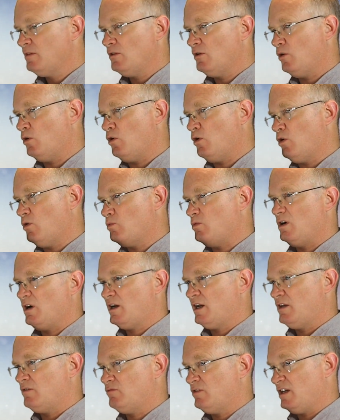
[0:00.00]
Or
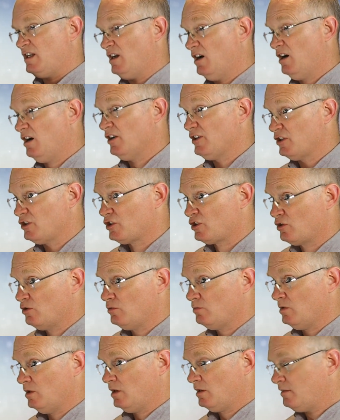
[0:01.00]
working really hard at
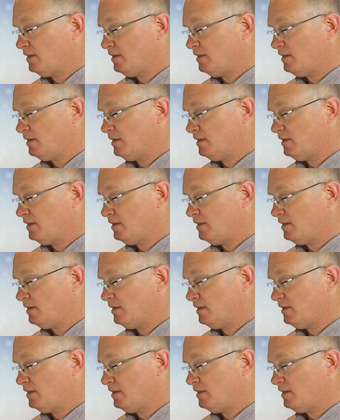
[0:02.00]
schoolwork.